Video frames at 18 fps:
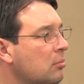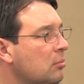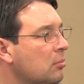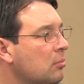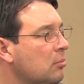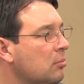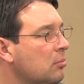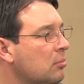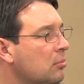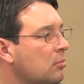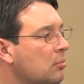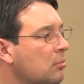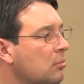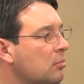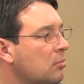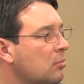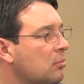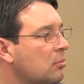
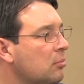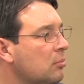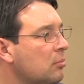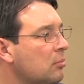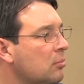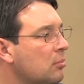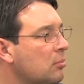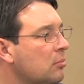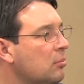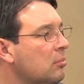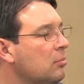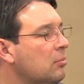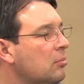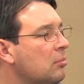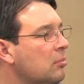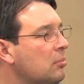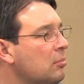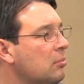
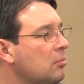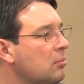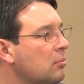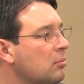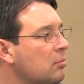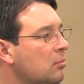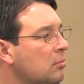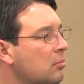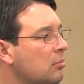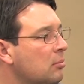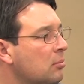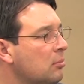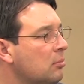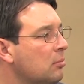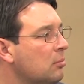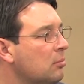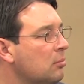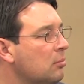
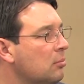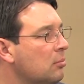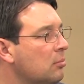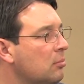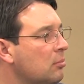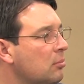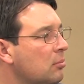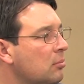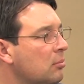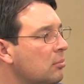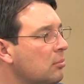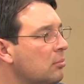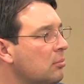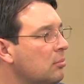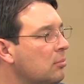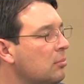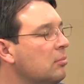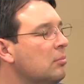
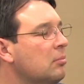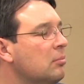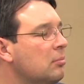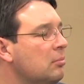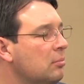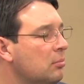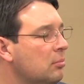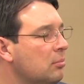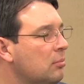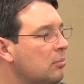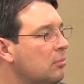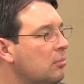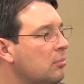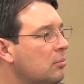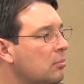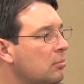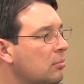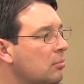
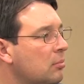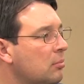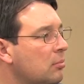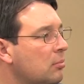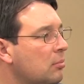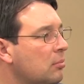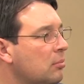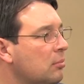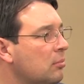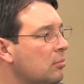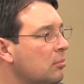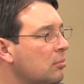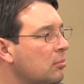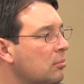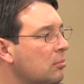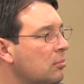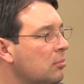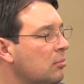
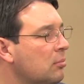The person shown says nothing.